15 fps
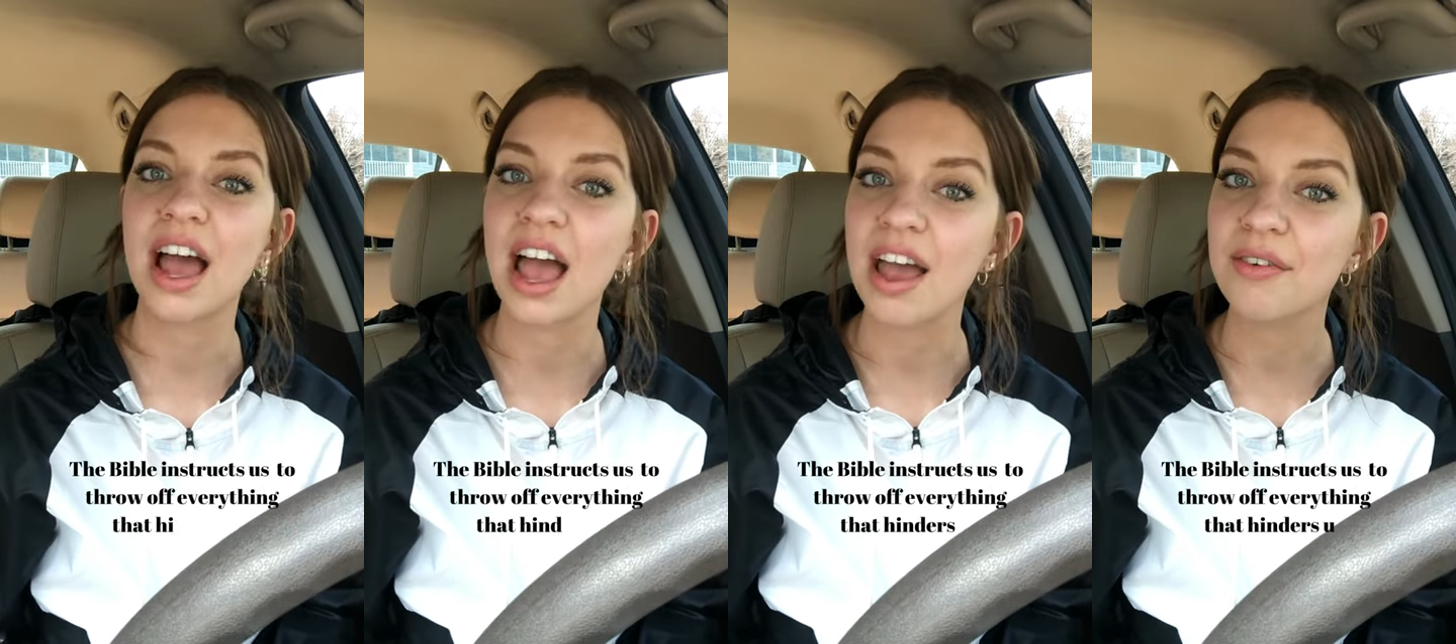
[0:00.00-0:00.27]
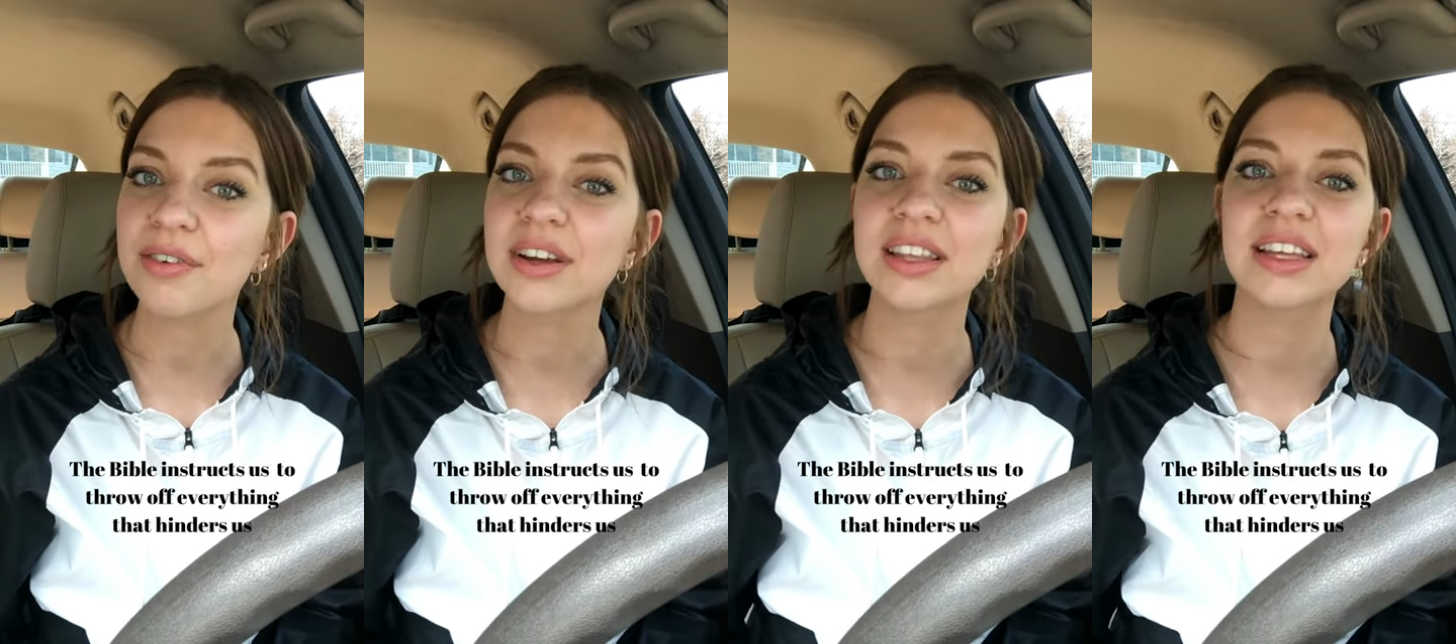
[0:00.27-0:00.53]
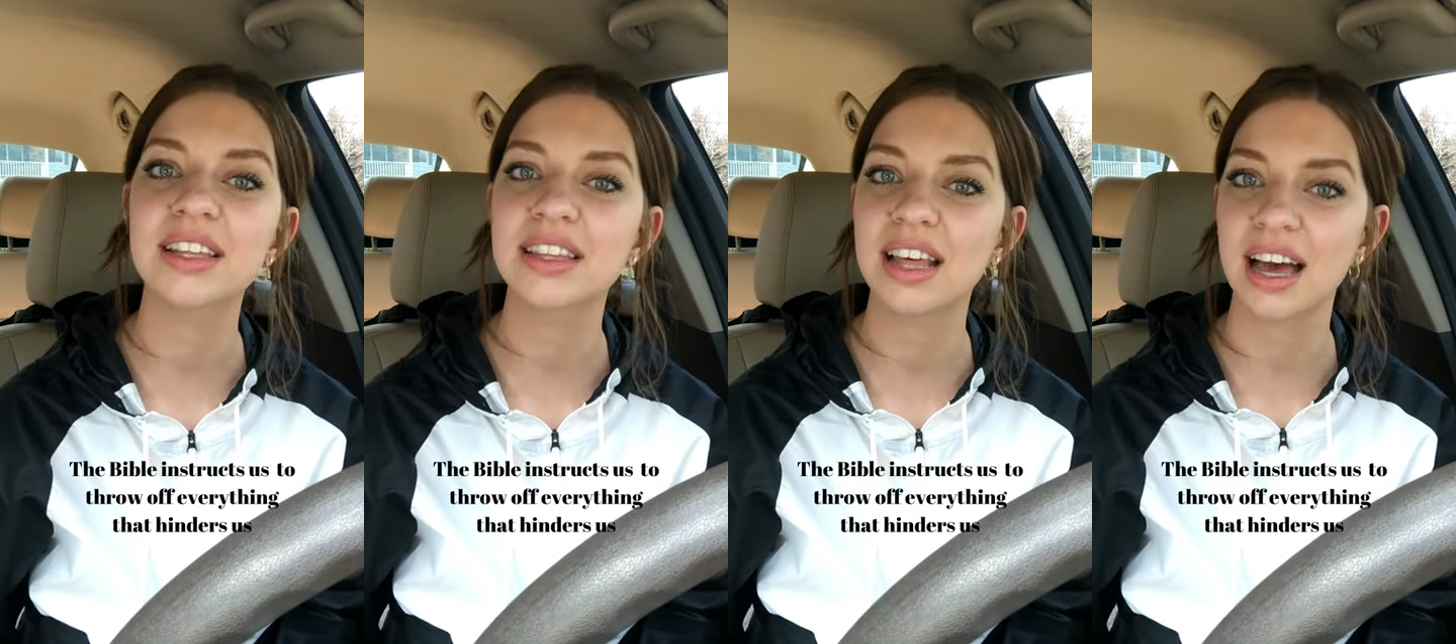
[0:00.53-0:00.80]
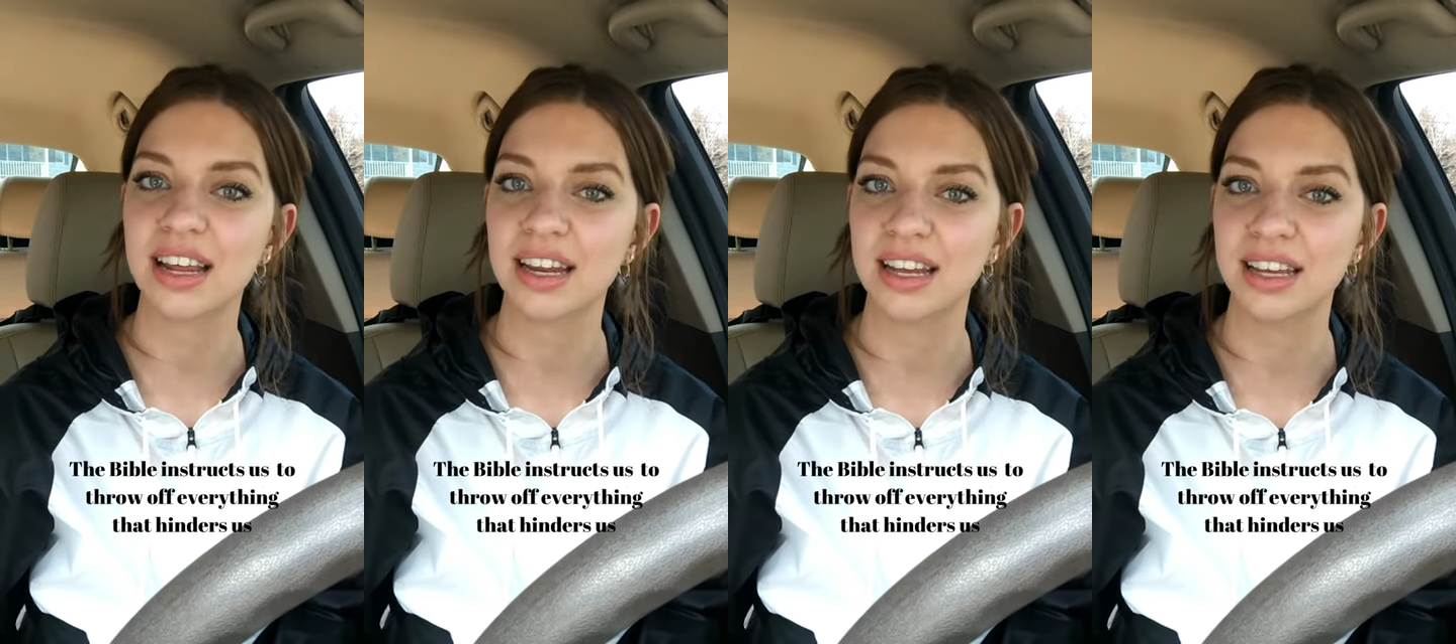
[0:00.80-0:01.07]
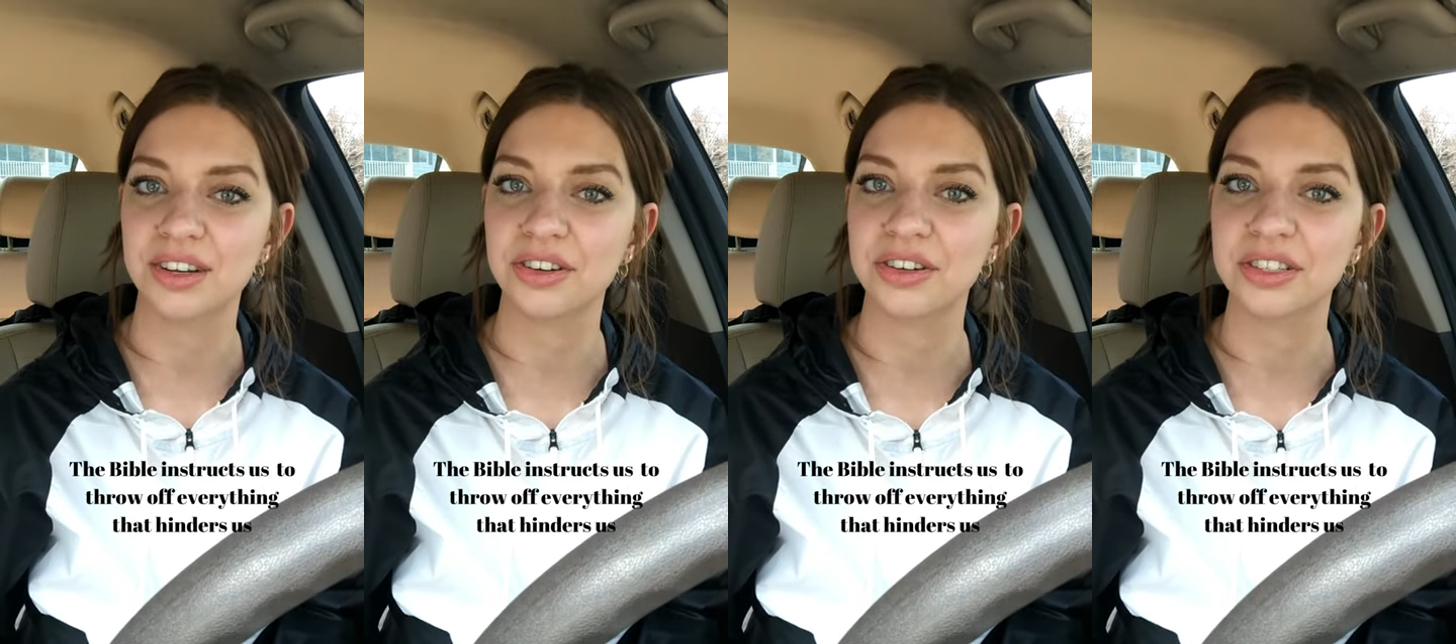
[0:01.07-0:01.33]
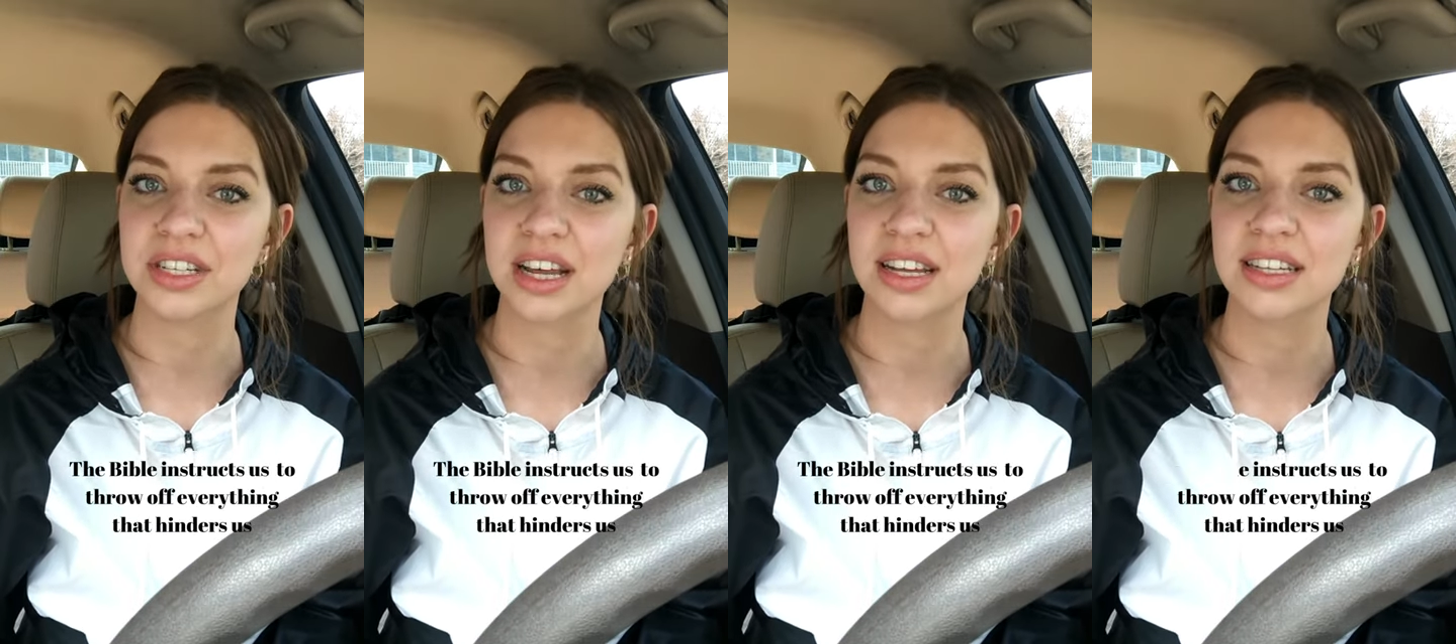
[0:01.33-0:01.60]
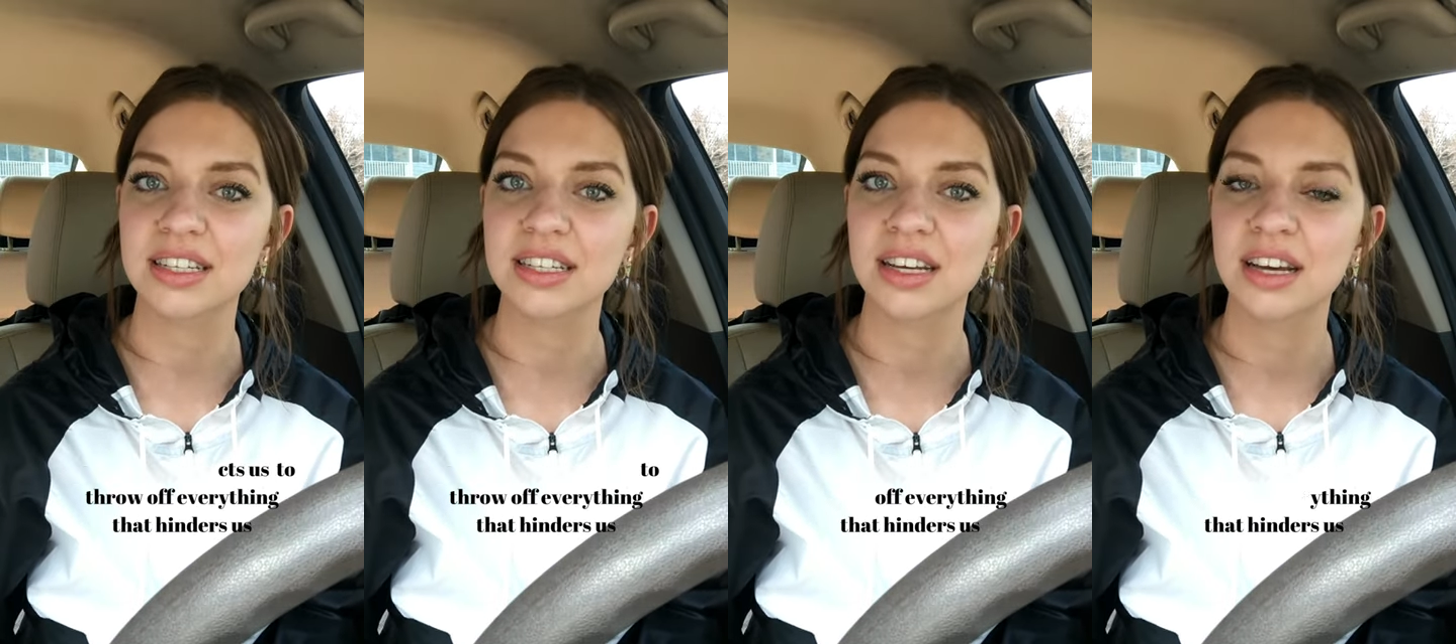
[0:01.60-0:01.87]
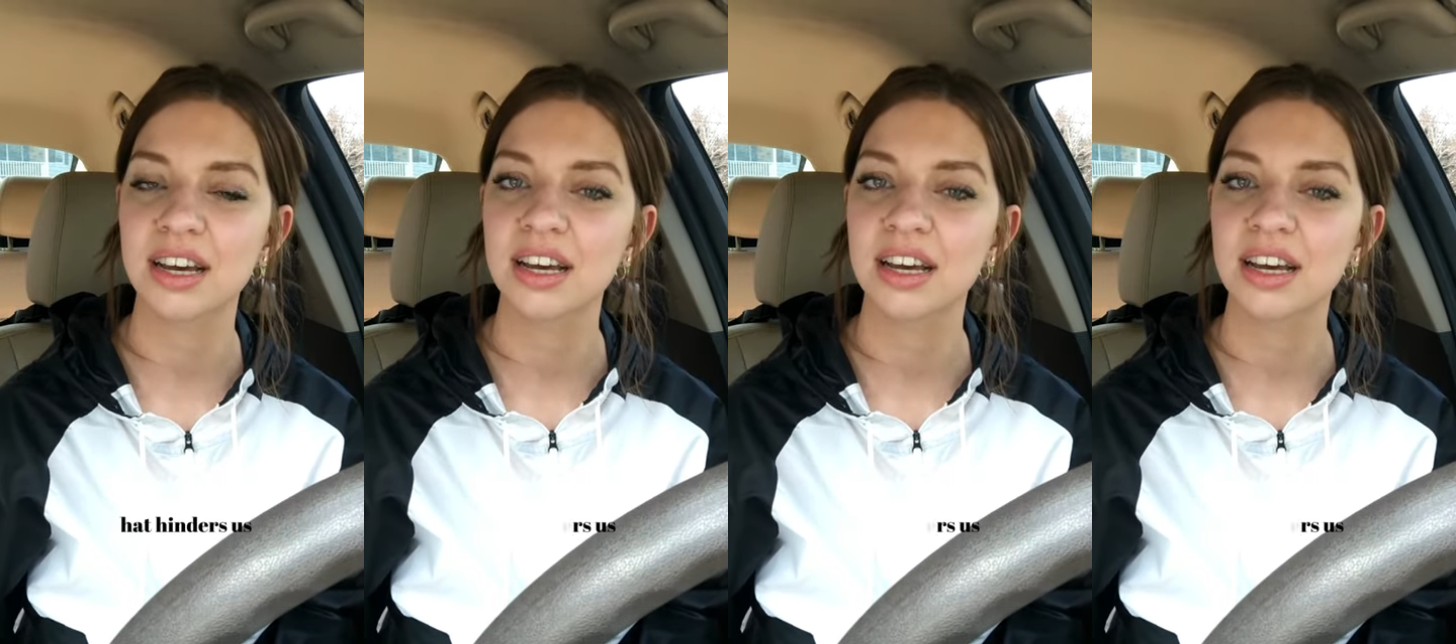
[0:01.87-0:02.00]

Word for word: everything that hinders us,